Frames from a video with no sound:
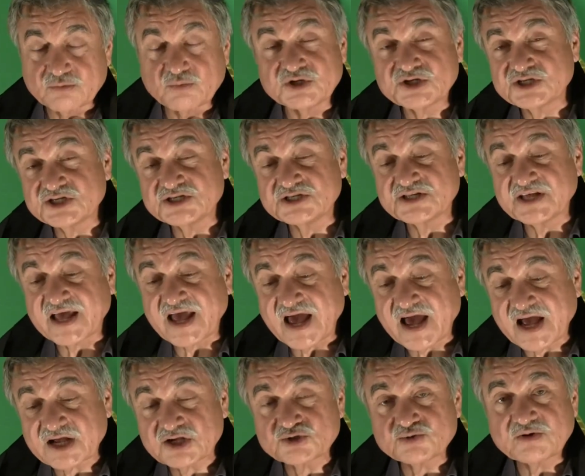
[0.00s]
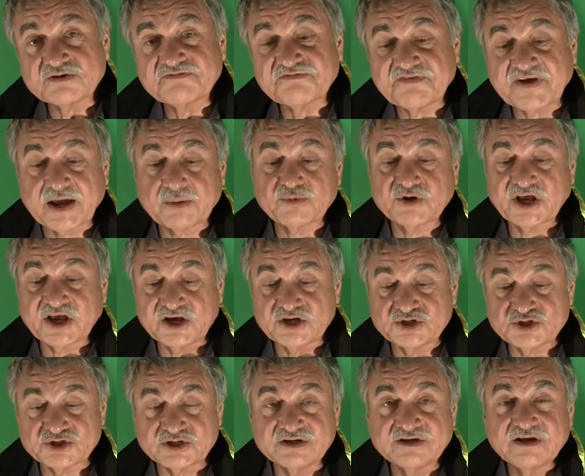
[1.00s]
which is the actual
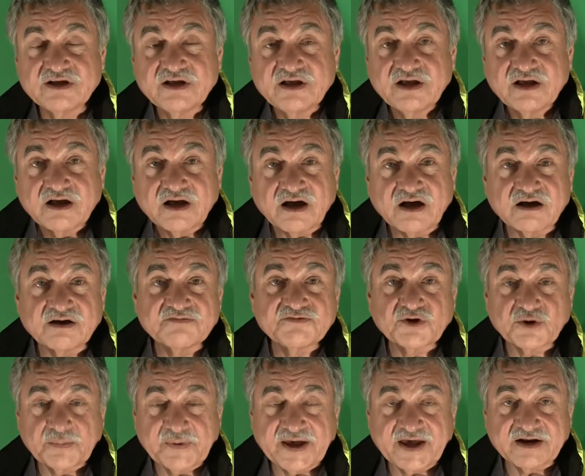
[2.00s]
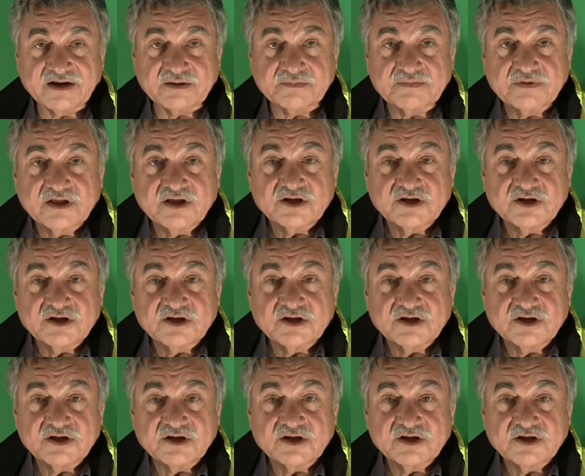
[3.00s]
fabrication of your panel,